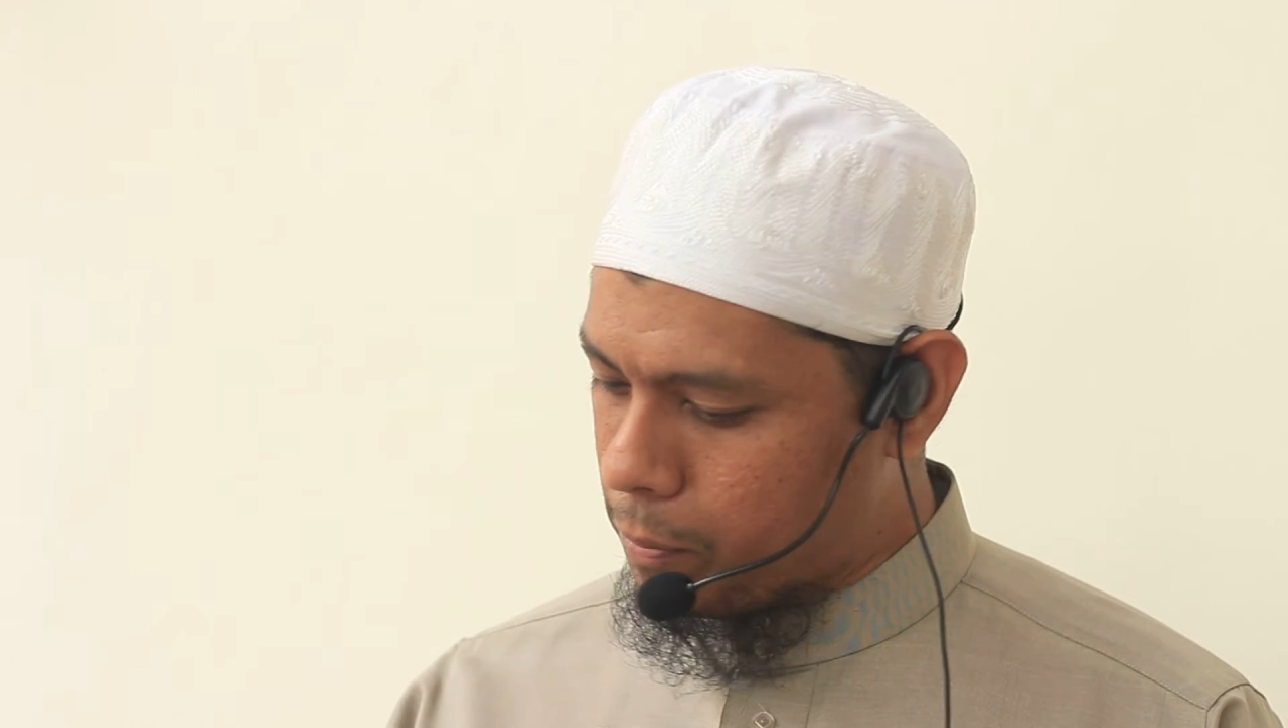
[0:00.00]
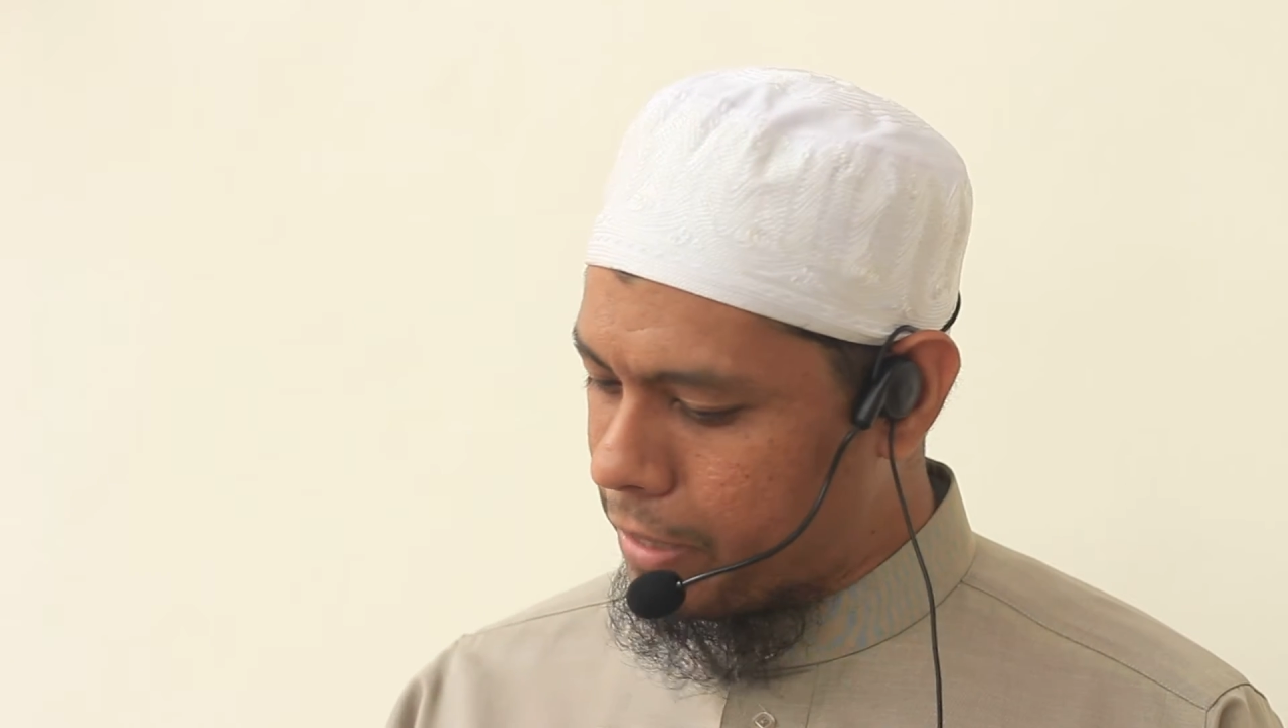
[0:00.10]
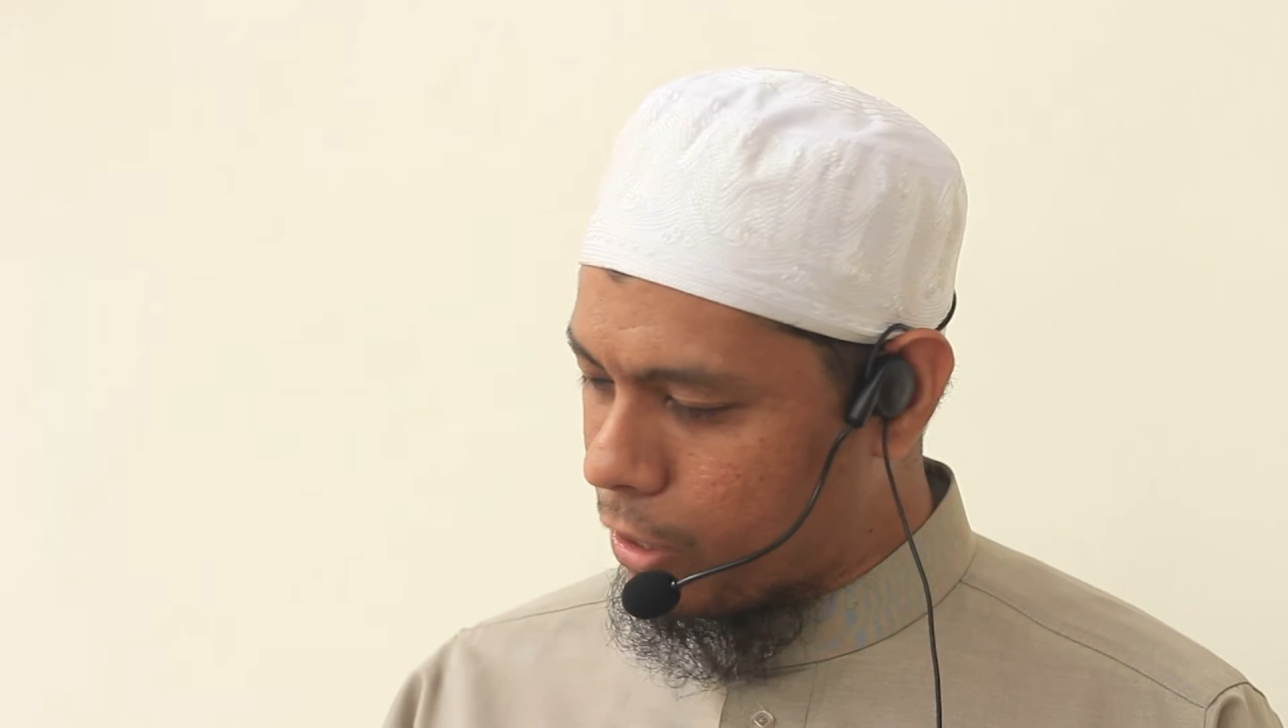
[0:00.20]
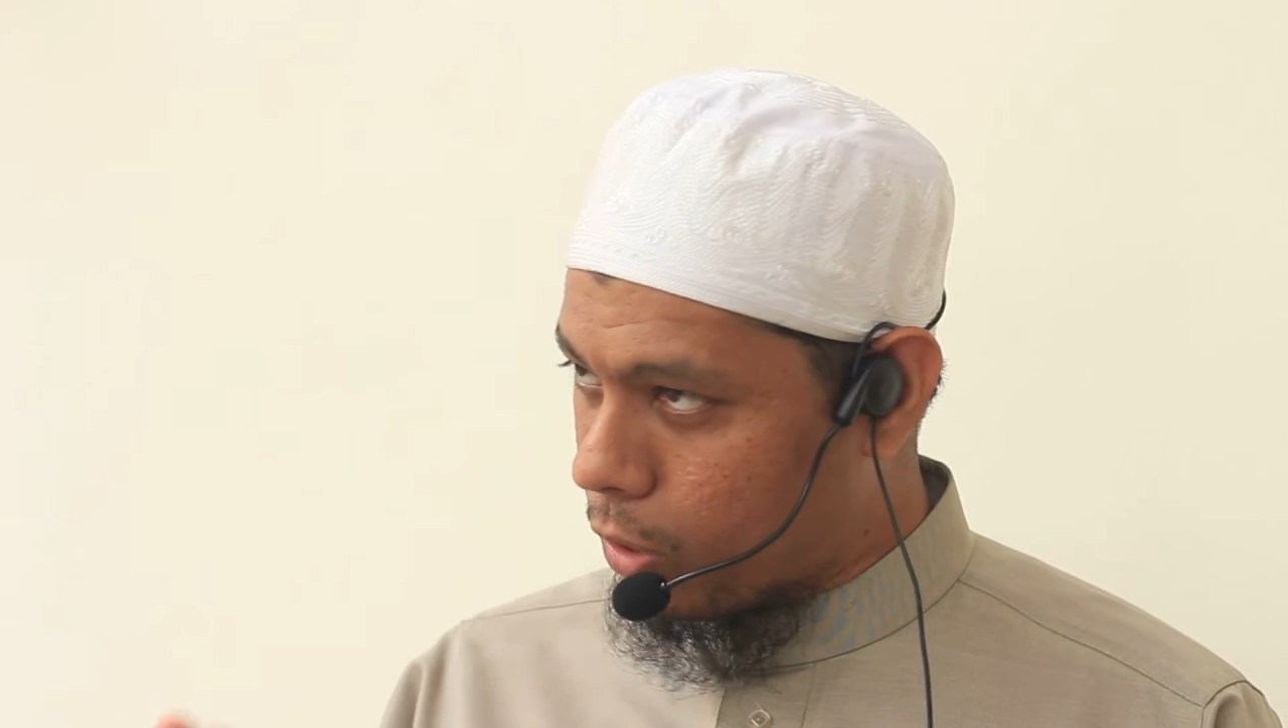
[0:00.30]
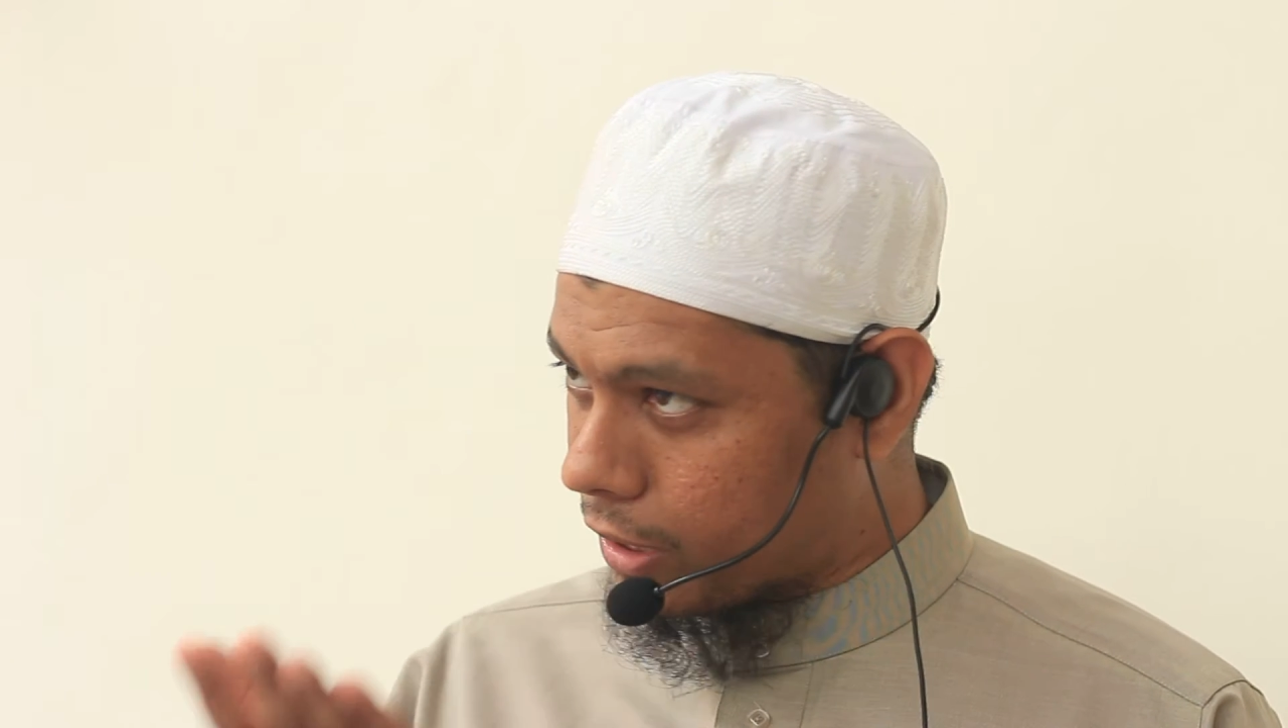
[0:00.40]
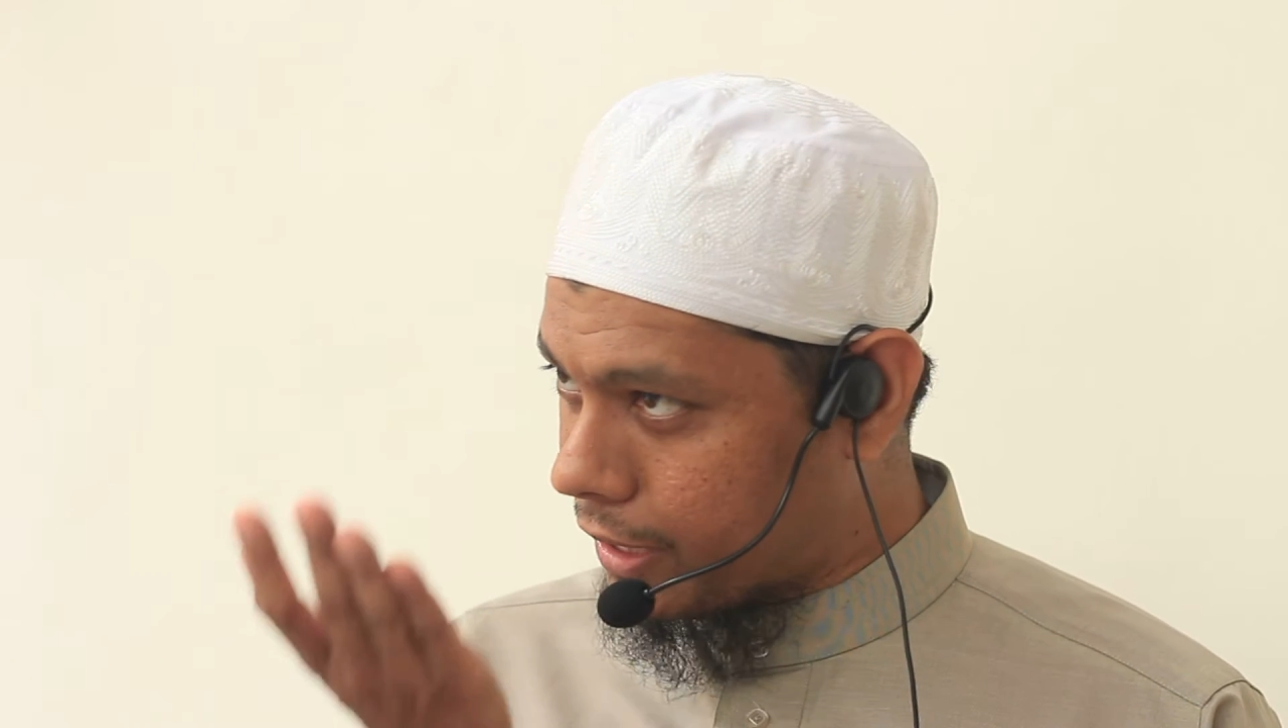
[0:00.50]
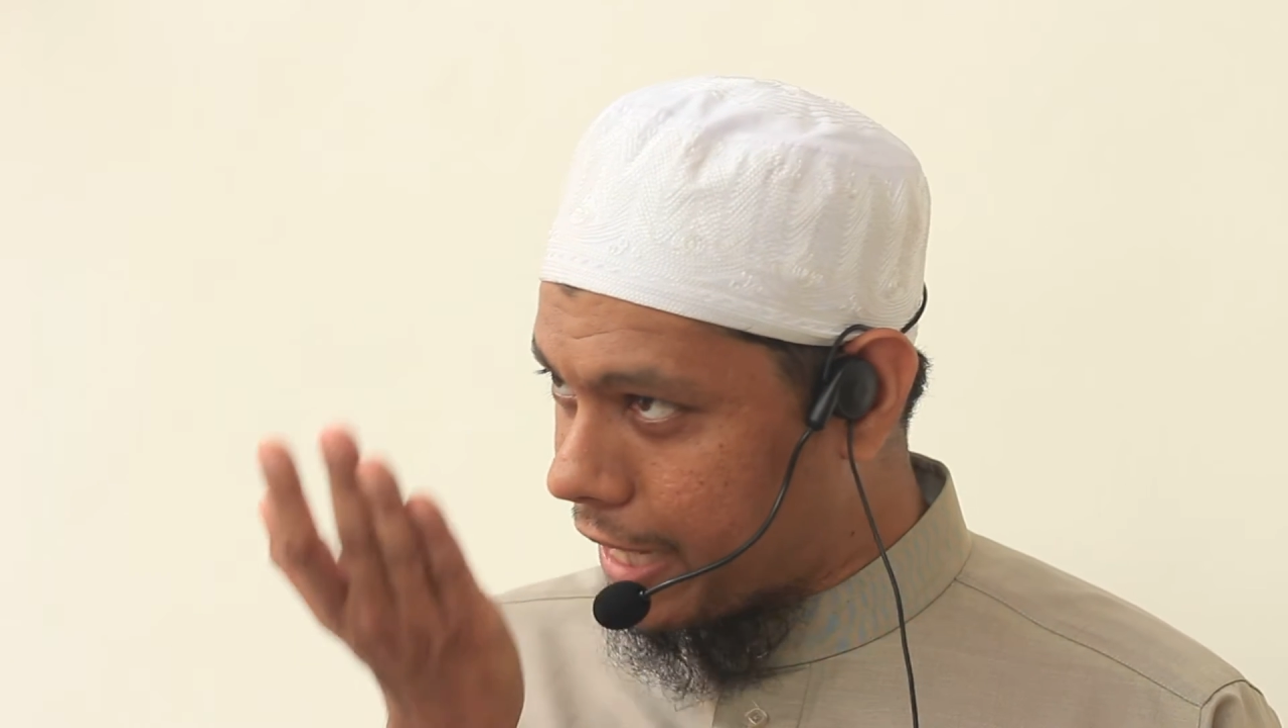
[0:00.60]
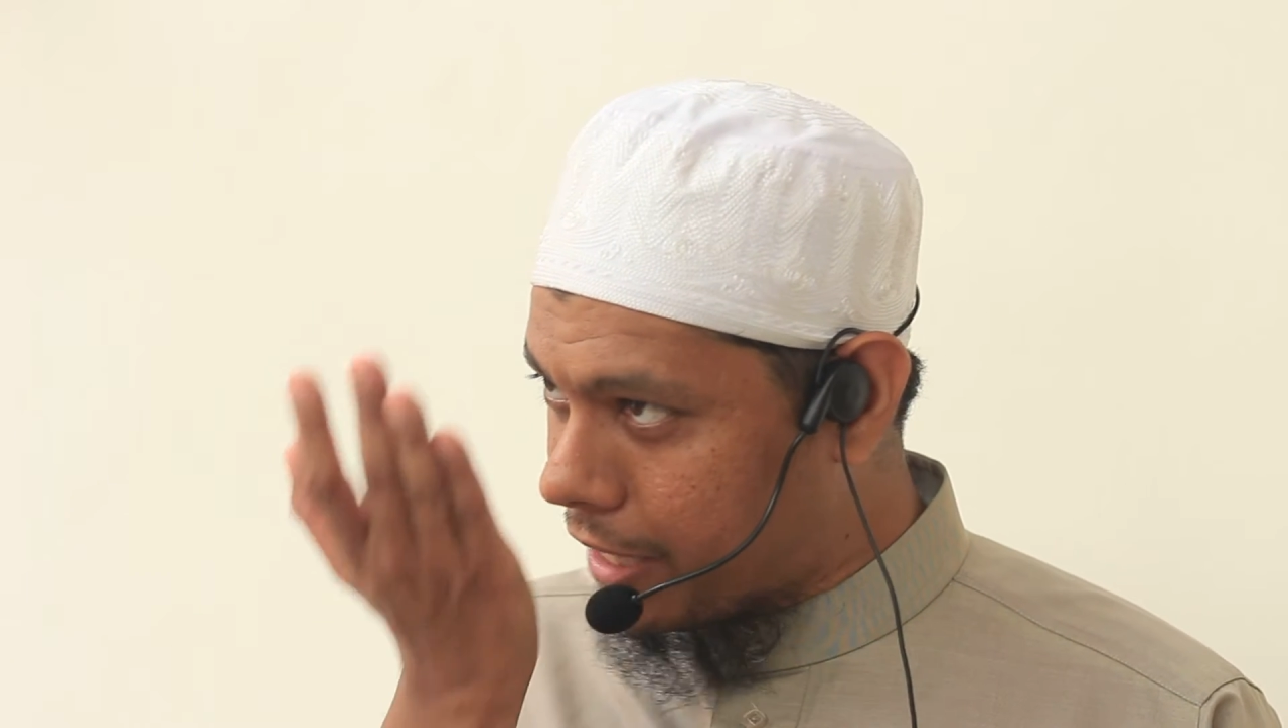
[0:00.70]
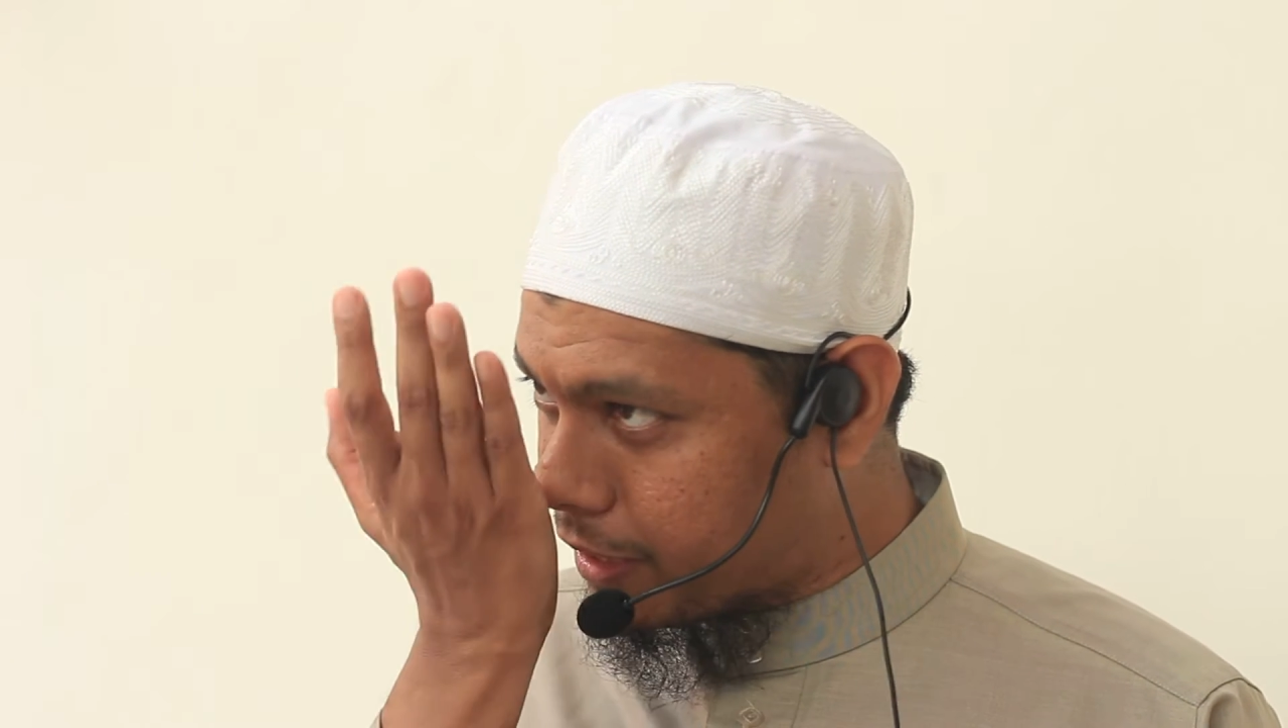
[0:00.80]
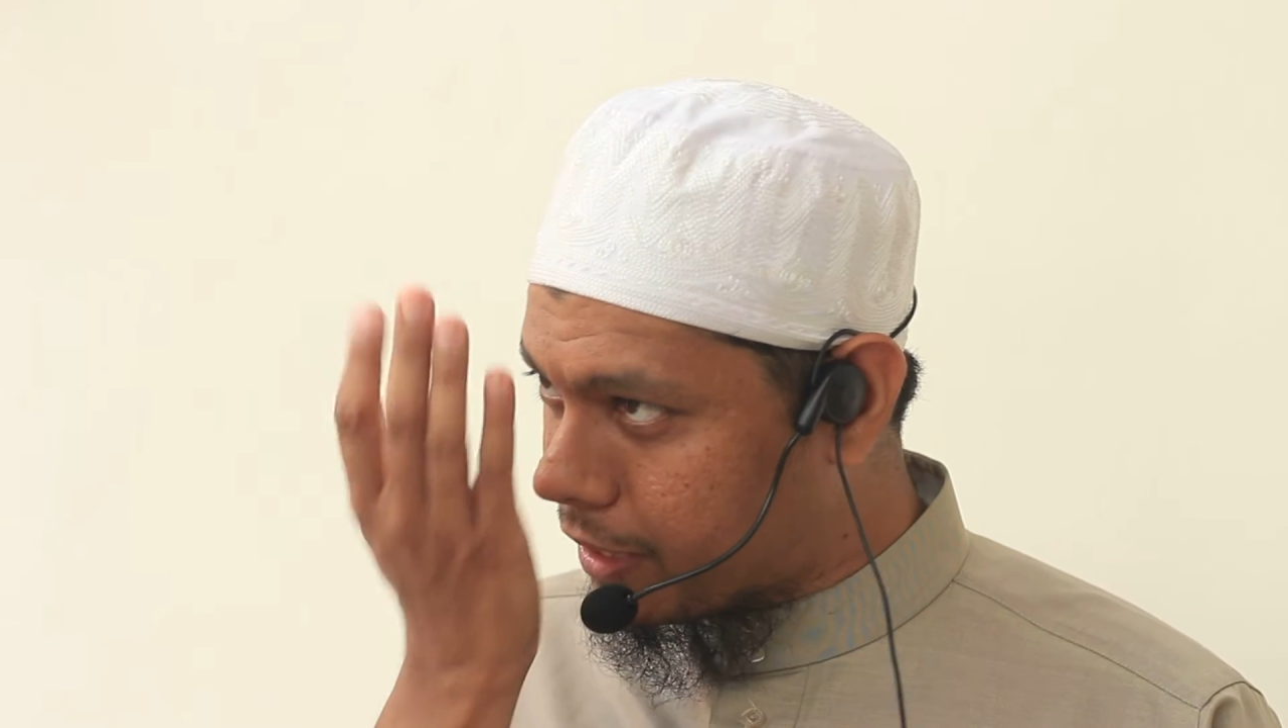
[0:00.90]
make water
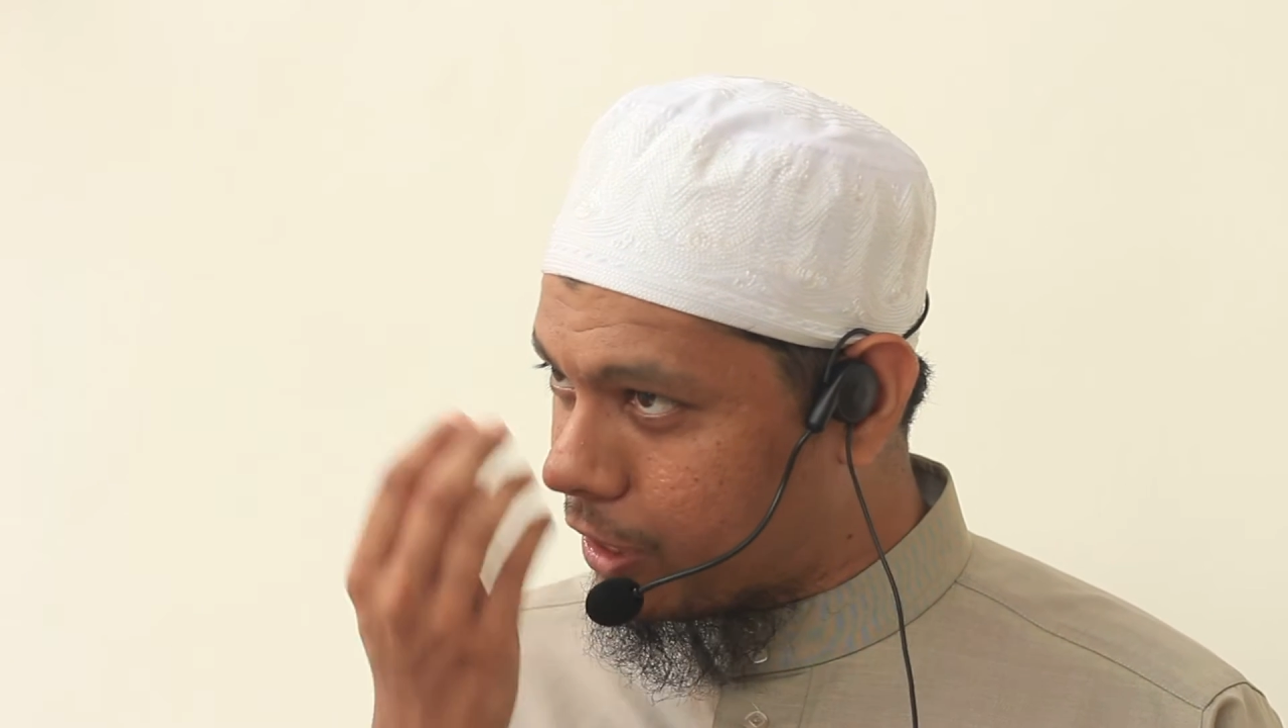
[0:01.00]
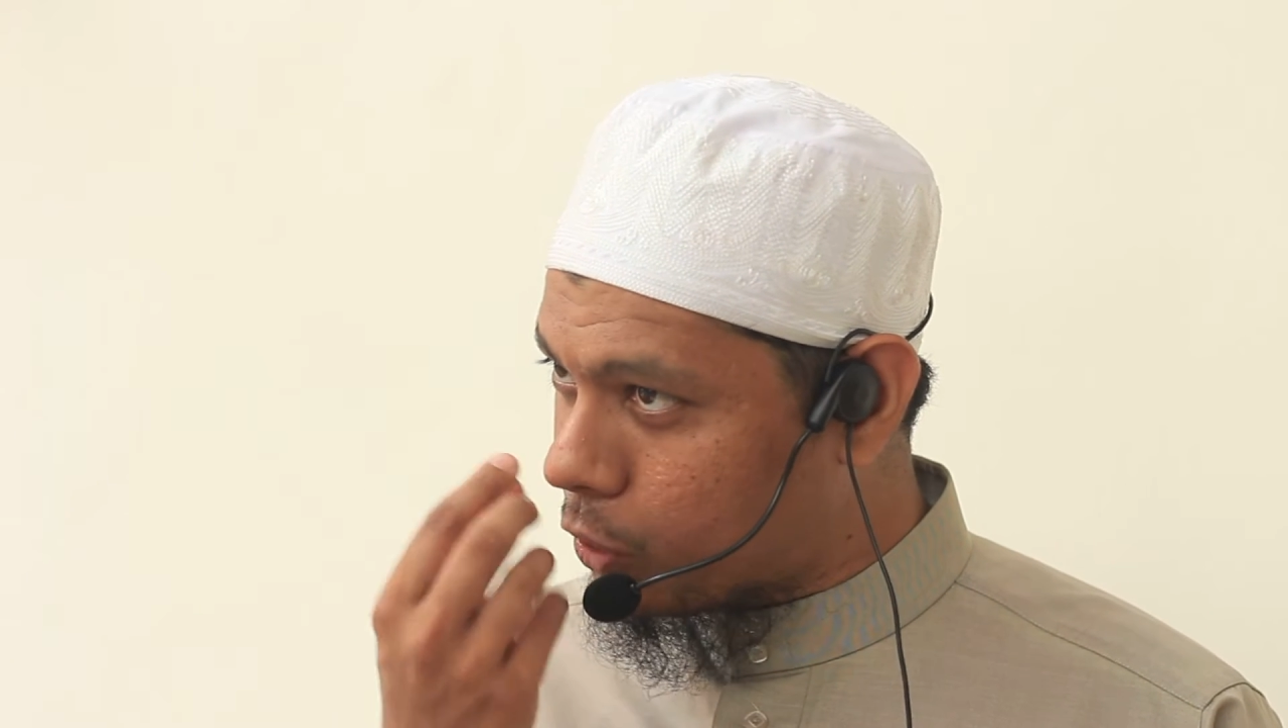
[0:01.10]
enter